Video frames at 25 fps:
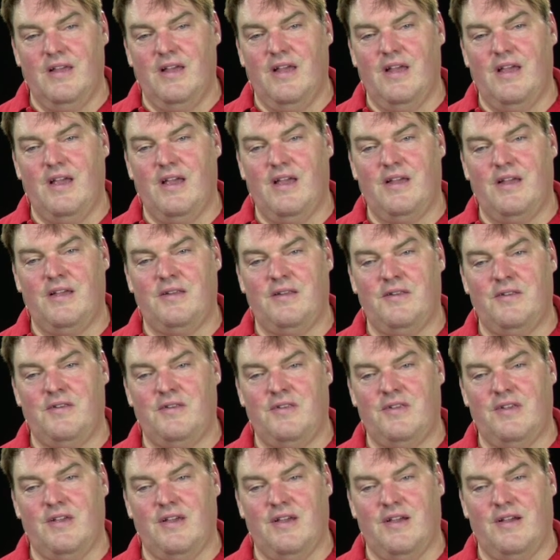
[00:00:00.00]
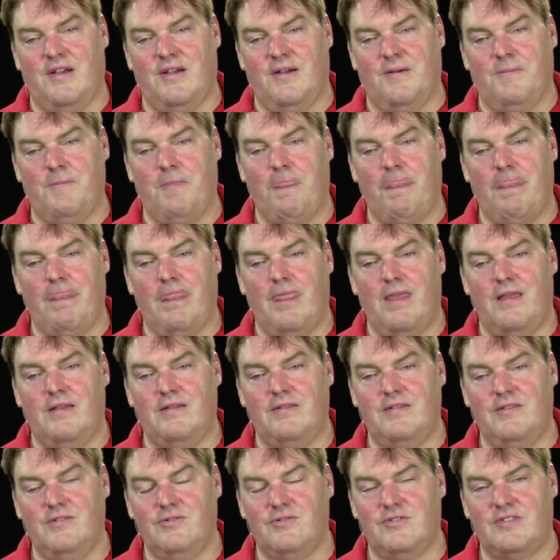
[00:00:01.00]
and
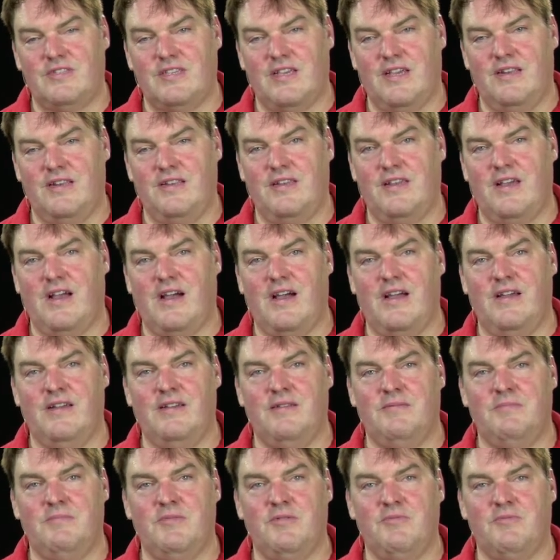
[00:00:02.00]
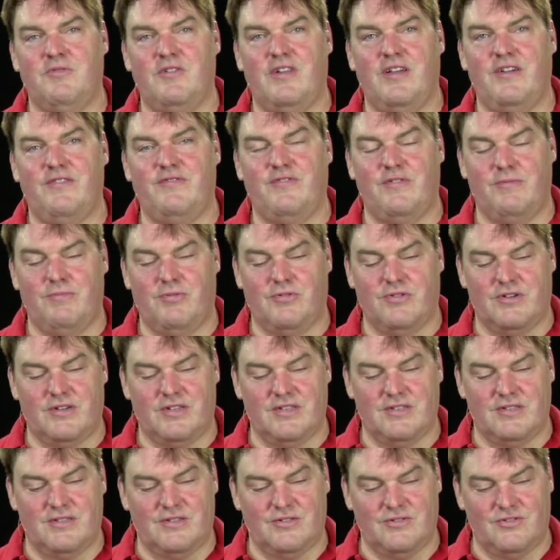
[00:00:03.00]
use NDI and mimoLive
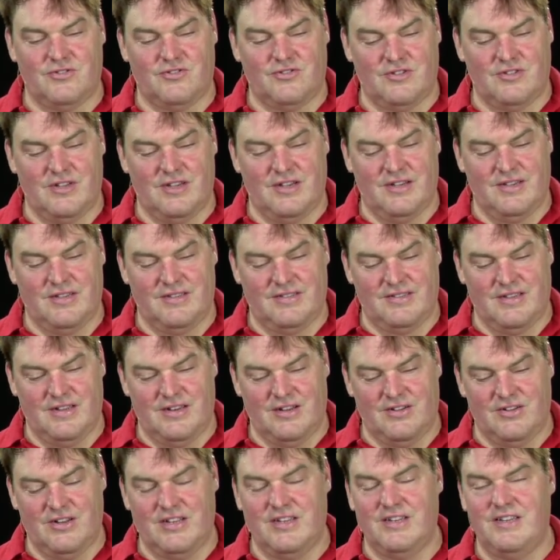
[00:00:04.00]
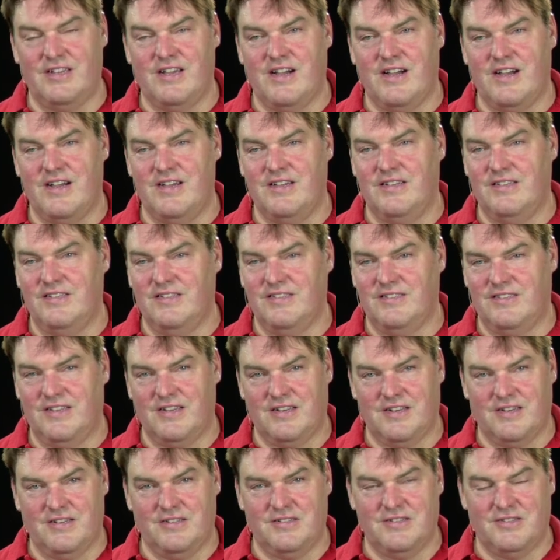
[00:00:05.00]
Reporter to send out NDI
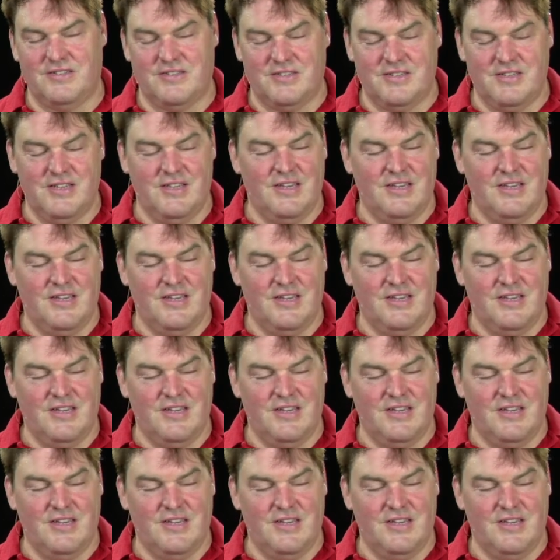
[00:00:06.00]
signals